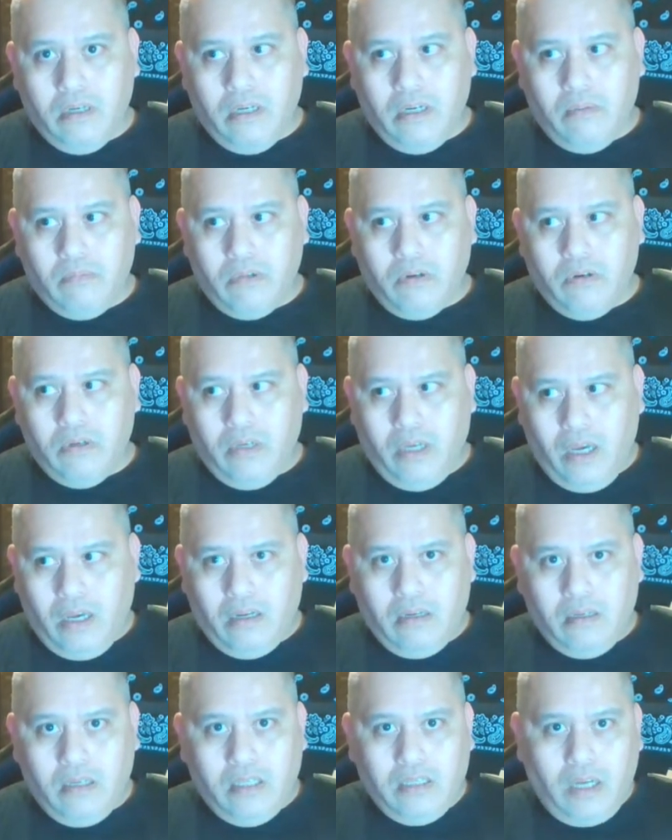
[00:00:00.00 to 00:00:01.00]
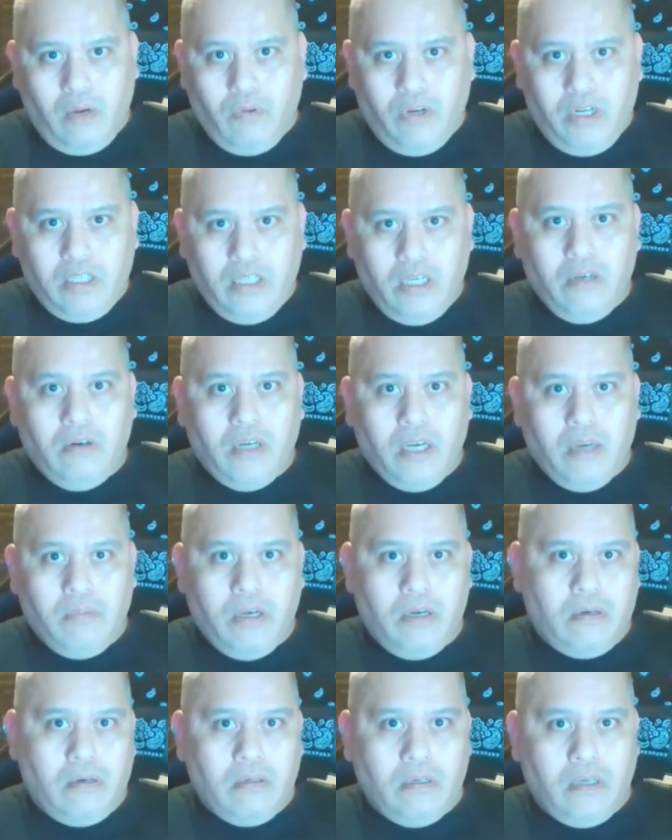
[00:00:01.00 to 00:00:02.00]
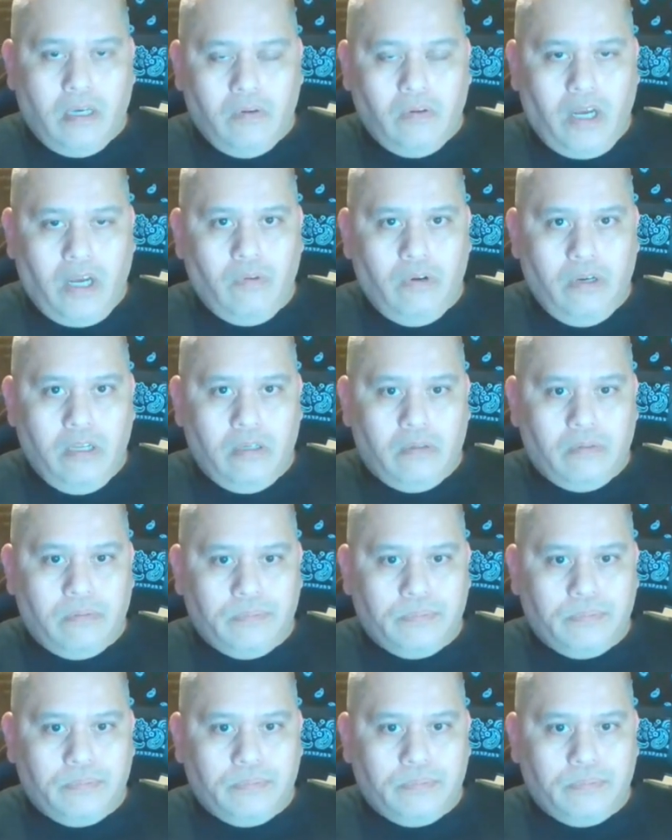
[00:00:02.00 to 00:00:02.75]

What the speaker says: And I'm going, yeah, I want to see her get better. I really do.